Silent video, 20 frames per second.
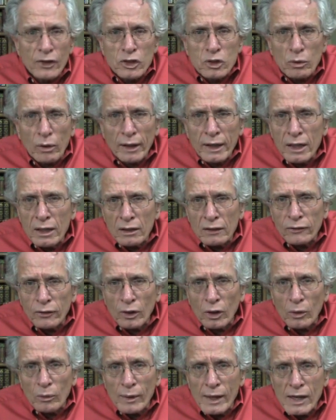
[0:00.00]
that you are here
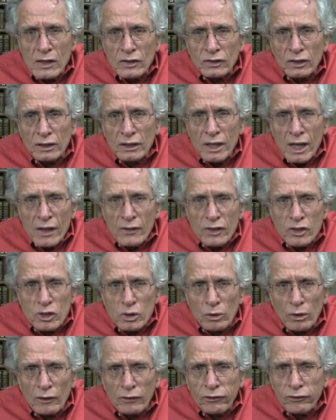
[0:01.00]
for a reason, that
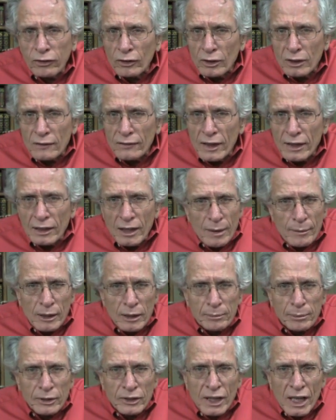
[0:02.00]
you are full of
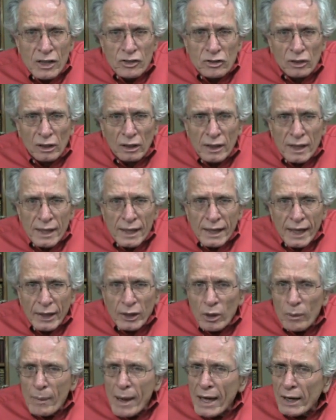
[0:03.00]
unlimited potential,
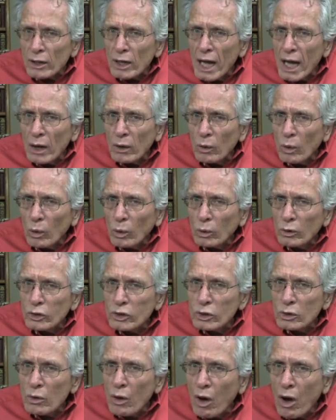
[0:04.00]
and no matter how old
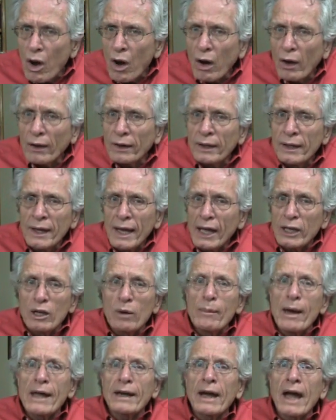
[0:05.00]
you are, and
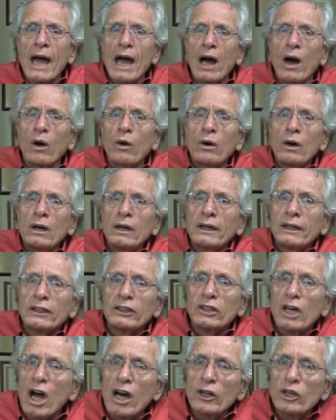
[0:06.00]
no matter how
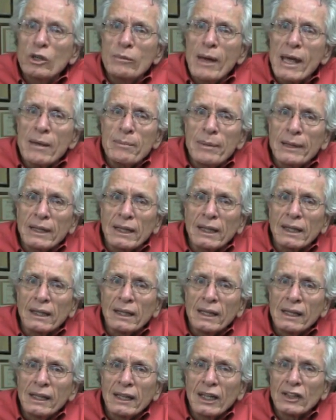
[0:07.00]
young you may
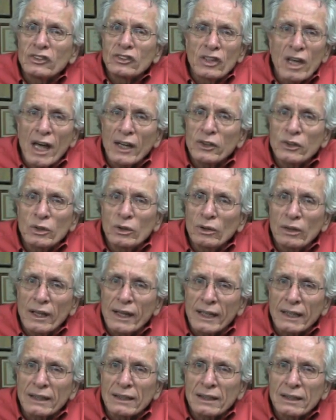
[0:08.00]
be, it's not too
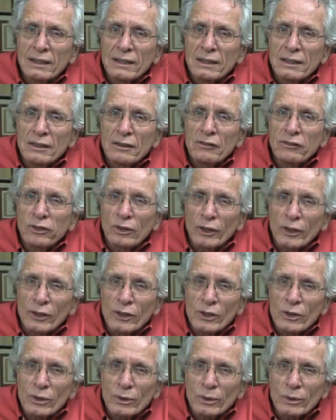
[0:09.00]
late for
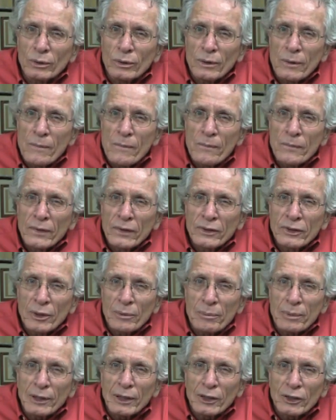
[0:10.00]
you
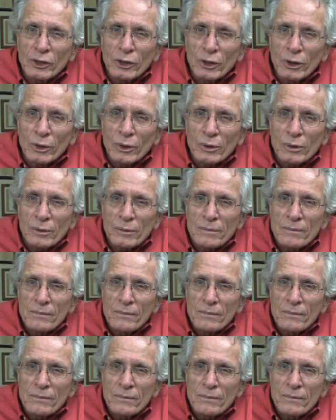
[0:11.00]
to be you.